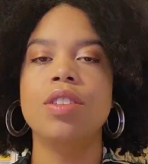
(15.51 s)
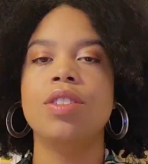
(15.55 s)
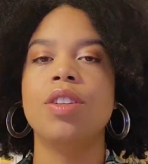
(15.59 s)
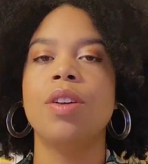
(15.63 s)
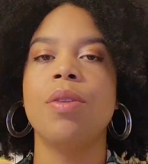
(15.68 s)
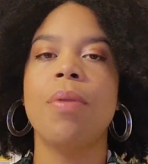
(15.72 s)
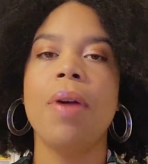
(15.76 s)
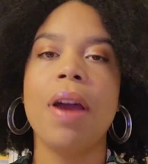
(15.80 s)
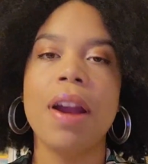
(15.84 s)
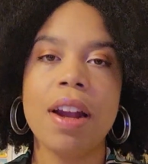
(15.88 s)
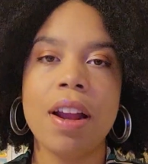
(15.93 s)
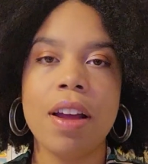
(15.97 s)

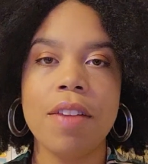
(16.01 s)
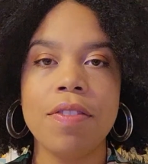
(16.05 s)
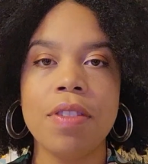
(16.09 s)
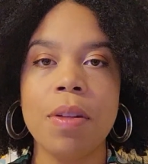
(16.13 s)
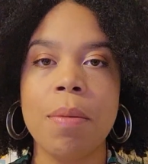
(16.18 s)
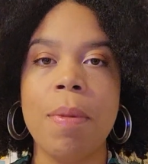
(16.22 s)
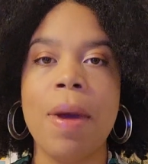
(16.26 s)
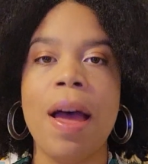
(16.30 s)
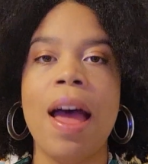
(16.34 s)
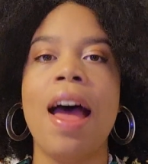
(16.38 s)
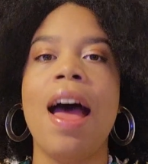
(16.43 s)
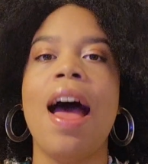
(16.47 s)
So right off the
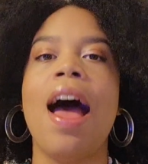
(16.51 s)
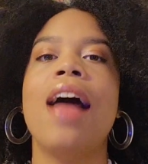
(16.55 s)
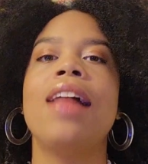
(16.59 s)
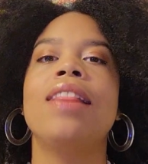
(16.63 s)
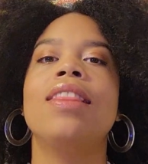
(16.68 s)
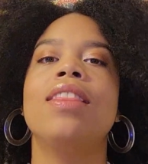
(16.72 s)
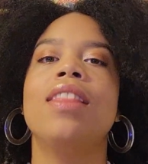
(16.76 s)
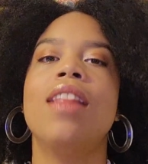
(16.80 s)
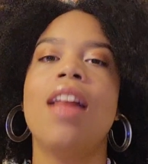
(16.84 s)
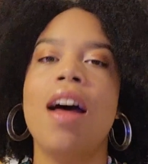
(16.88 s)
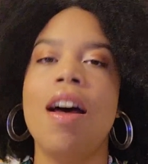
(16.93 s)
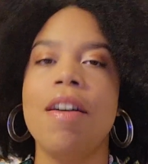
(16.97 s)
bat, I
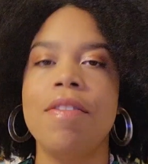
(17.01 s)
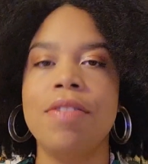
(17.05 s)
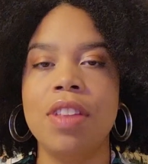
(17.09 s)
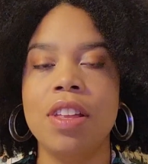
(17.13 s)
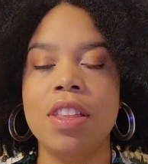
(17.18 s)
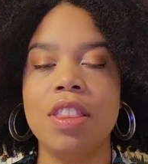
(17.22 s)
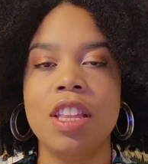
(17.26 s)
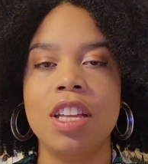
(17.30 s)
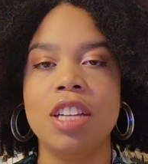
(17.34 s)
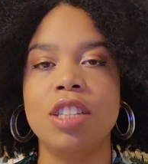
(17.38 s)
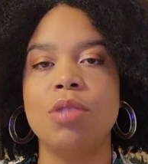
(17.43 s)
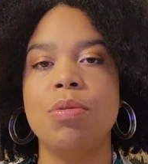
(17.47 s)
love
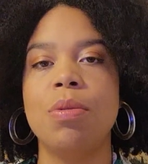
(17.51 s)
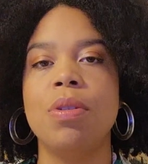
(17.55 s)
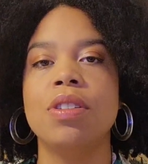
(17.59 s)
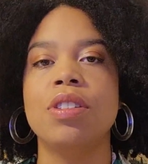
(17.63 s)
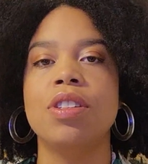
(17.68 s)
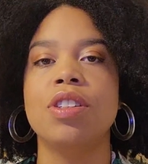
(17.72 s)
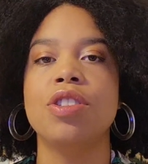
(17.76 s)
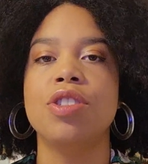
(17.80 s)
that this was